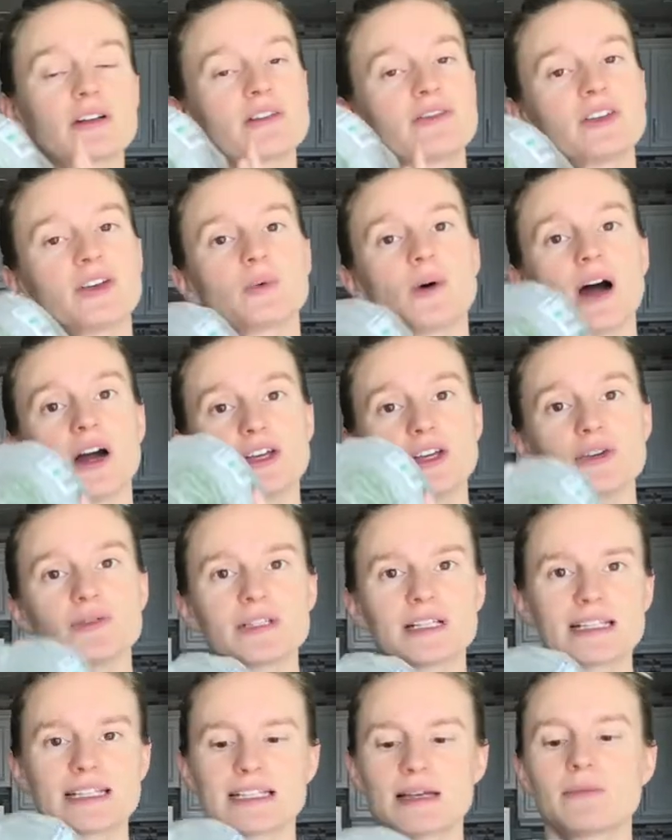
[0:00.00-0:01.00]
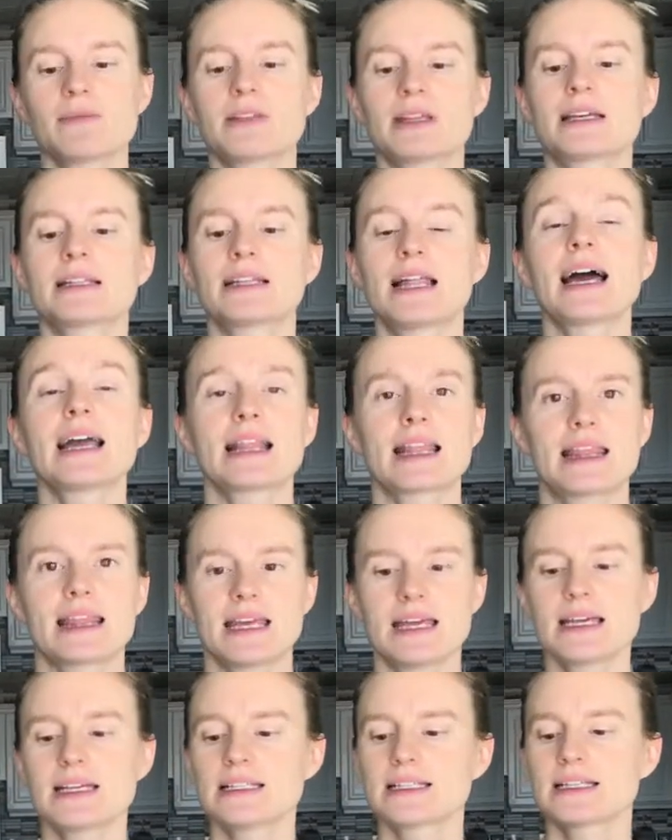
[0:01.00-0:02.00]
you are using something like
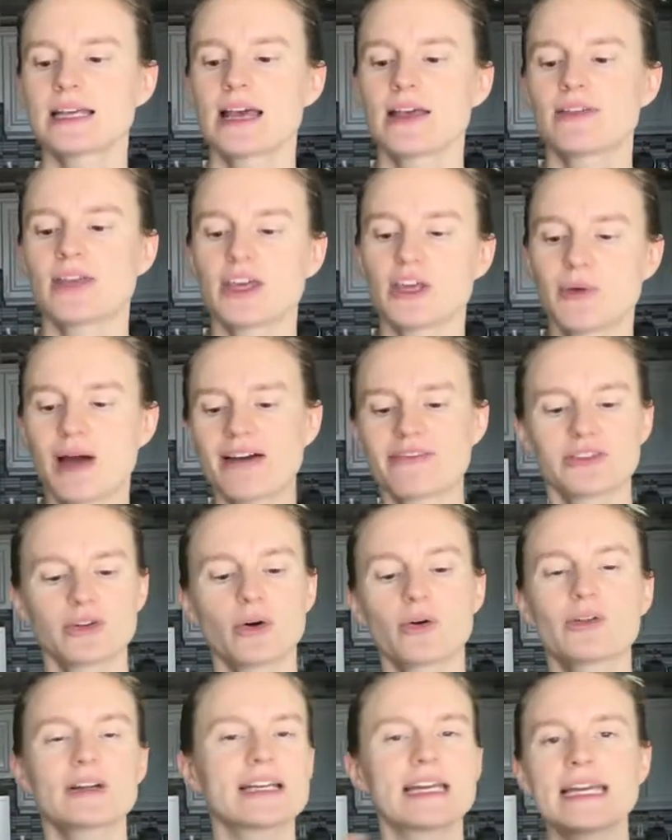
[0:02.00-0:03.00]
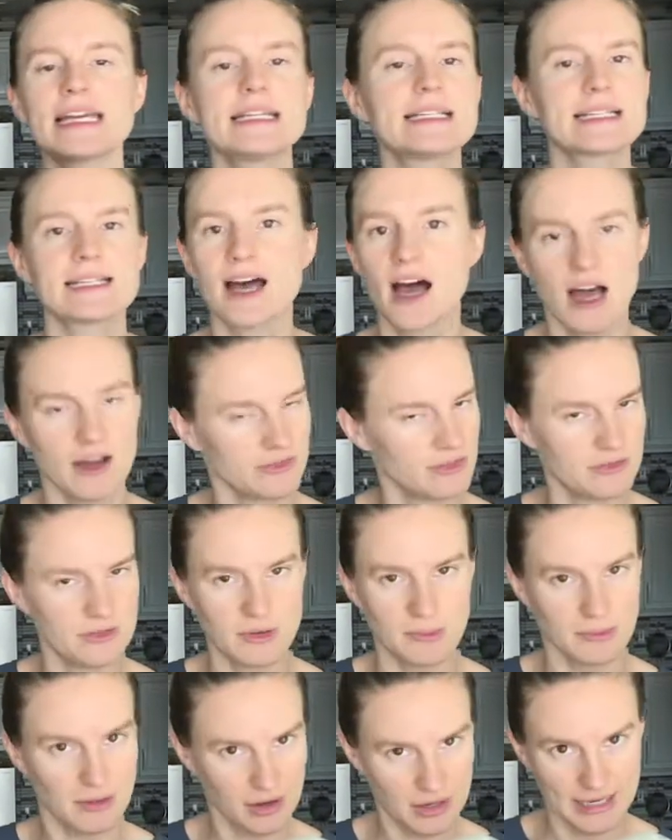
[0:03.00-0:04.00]
this that you haven't already eaten half of your
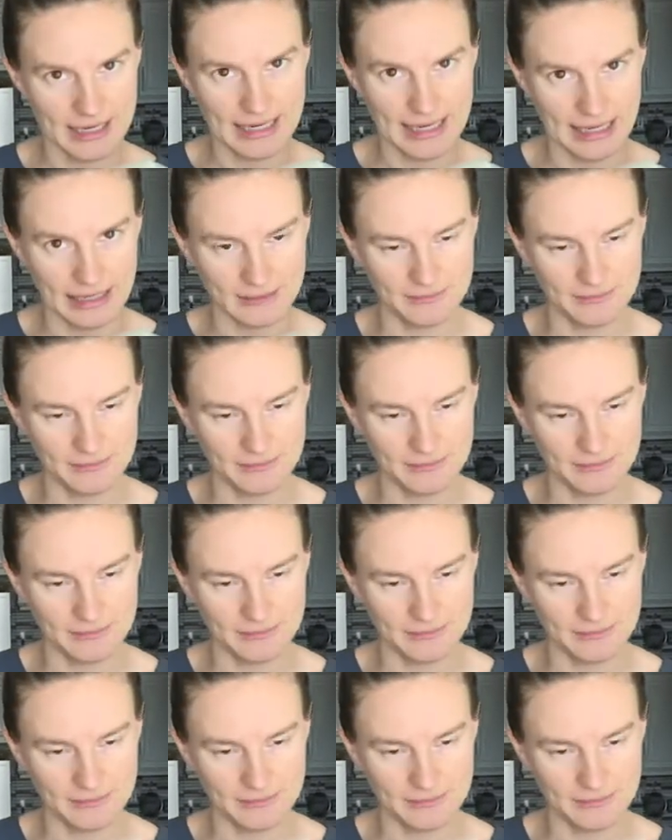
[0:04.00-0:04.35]
broccoli,